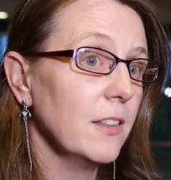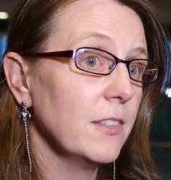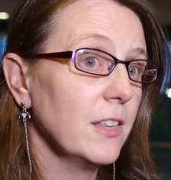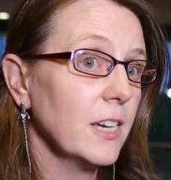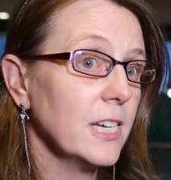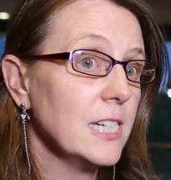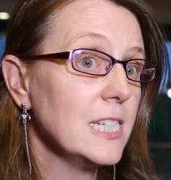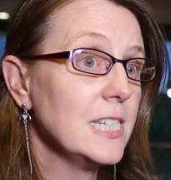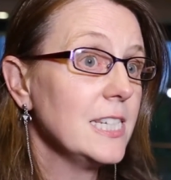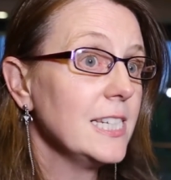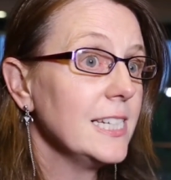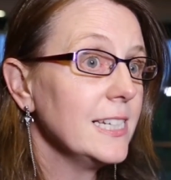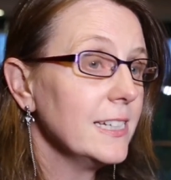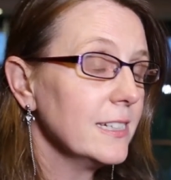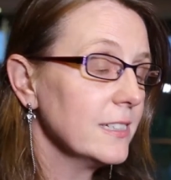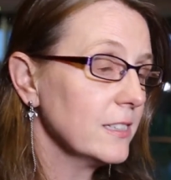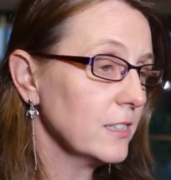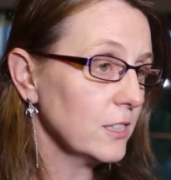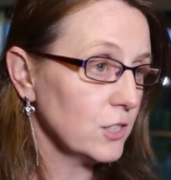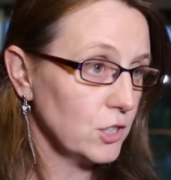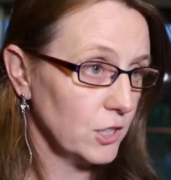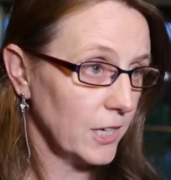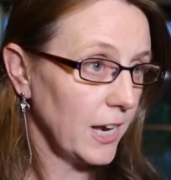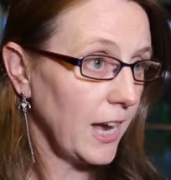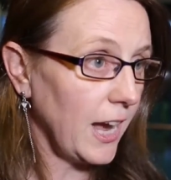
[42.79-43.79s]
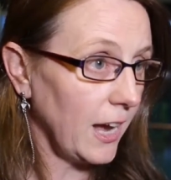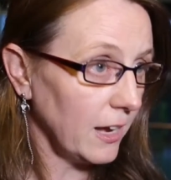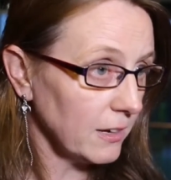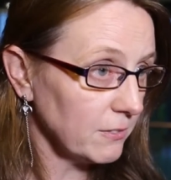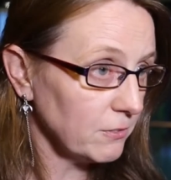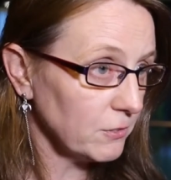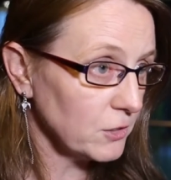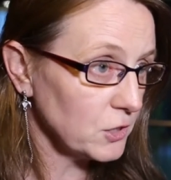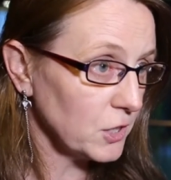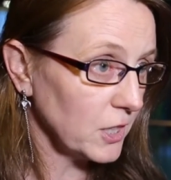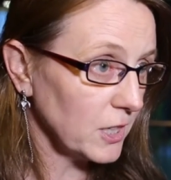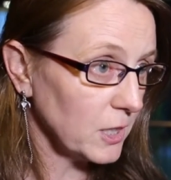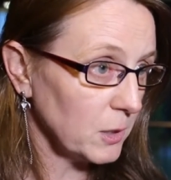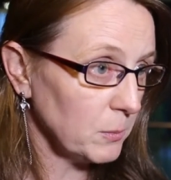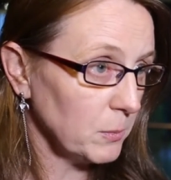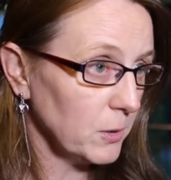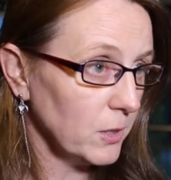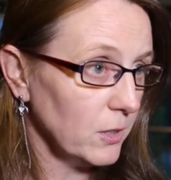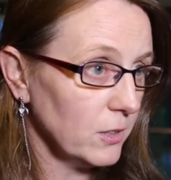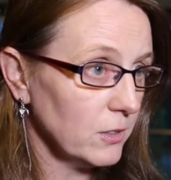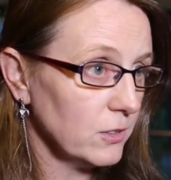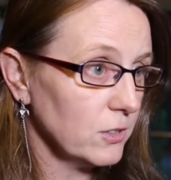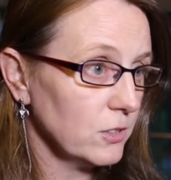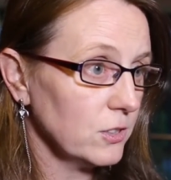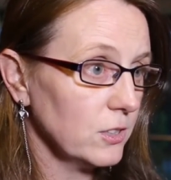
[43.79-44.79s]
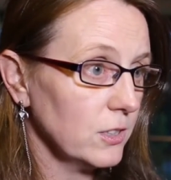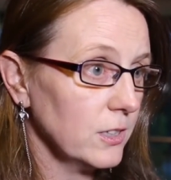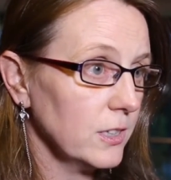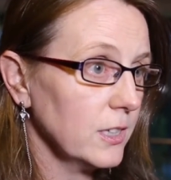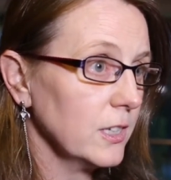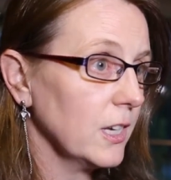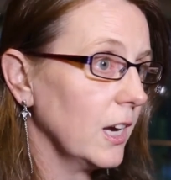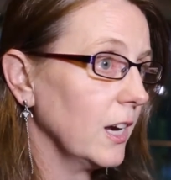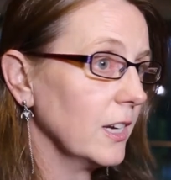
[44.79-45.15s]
the ideas that she had for gentle birth,